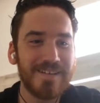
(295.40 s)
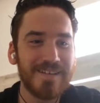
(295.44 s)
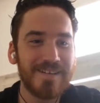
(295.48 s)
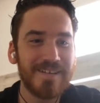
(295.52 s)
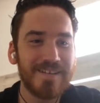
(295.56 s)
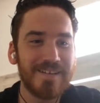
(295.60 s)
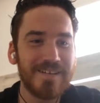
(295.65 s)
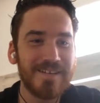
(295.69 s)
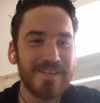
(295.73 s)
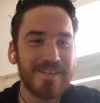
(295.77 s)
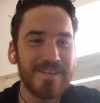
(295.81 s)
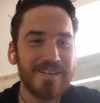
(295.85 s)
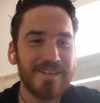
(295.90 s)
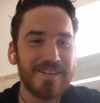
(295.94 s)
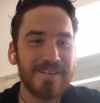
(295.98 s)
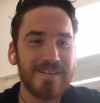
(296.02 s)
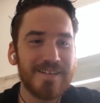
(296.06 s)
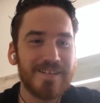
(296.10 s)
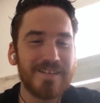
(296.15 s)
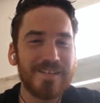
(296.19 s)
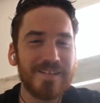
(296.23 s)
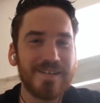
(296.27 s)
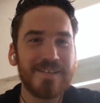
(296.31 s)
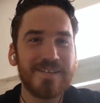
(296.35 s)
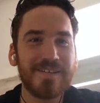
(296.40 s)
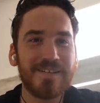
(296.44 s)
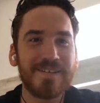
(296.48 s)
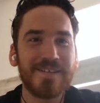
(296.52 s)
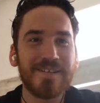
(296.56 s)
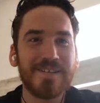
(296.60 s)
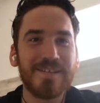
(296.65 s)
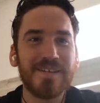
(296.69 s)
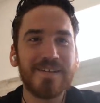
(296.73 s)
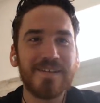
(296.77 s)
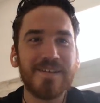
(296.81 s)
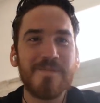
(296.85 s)

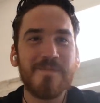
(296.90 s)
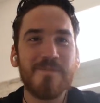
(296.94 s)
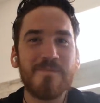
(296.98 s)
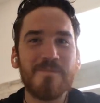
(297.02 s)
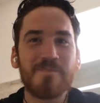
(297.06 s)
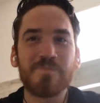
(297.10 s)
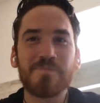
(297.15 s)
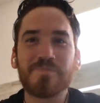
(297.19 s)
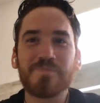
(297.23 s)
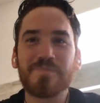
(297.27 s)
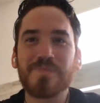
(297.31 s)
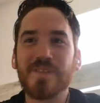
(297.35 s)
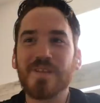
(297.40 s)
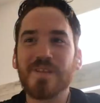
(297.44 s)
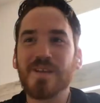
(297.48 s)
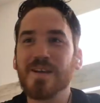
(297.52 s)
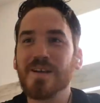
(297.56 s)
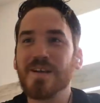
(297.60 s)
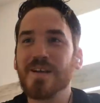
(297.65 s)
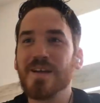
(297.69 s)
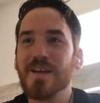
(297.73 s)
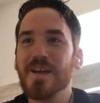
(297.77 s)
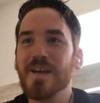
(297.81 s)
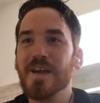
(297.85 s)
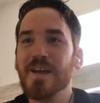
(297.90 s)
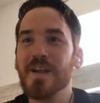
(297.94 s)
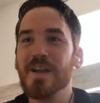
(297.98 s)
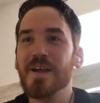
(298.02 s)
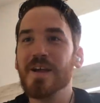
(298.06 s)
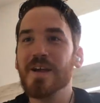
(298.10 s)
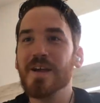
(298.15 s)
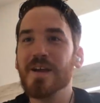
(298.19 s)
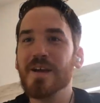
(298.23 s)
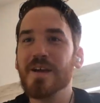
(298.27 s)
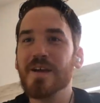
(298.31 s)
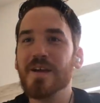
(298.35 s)

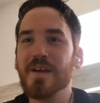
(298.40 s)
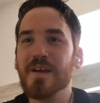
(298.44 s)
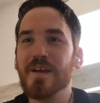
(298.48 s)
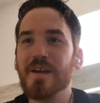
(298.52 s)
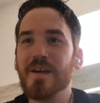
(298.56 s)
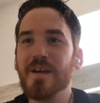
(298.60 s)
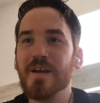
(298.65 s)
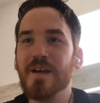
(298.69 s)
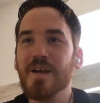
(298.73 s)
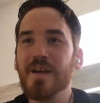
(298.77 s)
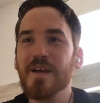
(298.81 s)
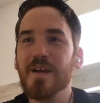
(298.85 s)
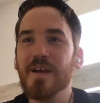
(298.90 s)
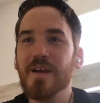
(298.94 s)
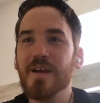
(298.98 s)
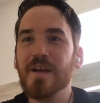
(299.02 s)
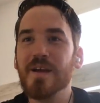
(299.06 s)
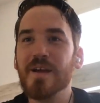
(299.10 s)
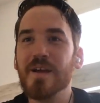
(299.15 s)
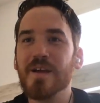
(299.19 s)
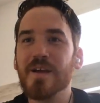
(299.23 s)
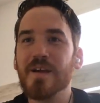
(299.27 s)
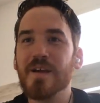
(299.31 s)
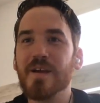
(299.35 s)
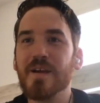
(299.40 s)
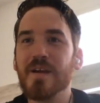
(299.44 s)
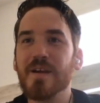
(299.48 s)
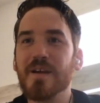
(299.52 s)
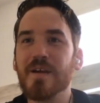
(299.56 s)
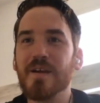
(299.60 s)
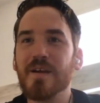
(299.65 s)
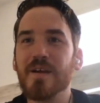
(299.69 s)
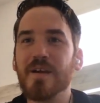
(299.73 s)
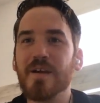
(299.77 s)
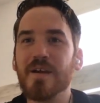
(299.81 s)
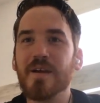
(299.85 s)

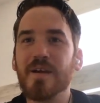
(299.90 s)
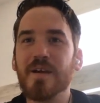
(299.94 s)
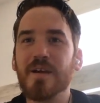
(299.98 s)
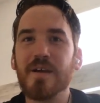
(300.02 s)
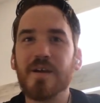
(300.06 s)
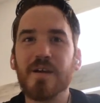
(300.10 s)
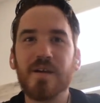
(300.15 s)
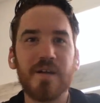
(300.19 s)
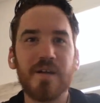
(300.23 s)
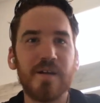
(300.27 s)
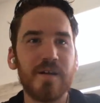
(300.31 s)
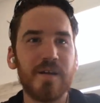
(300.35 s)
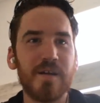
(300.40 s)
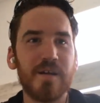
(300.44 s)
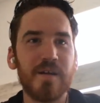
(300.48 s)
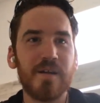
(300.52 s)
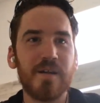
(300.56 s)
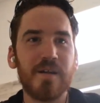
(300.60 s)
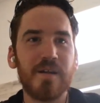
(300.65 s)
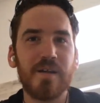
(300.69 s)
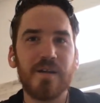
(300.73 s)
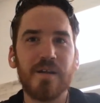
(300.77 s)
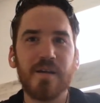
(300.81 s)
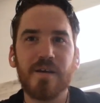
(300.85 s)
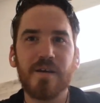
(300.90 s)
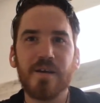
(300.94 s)
[no speech]